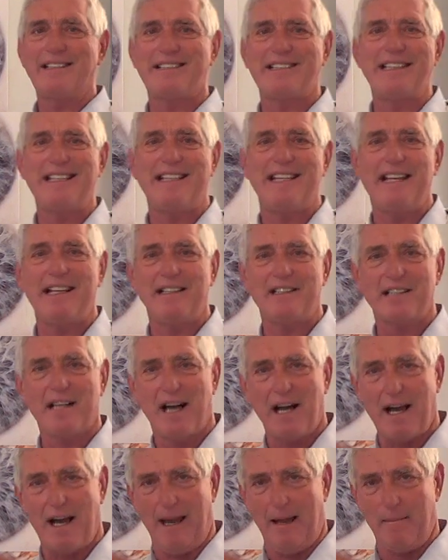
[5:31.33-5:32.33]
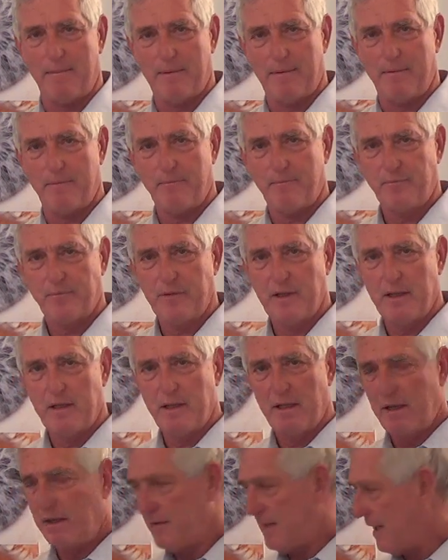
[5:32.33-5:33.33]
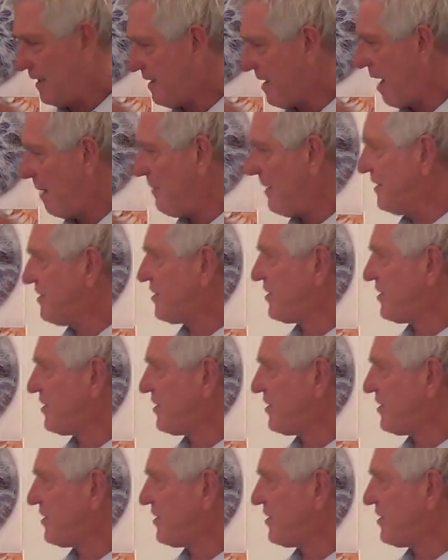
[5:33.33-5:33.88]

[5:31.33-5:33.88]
seeking type. They come in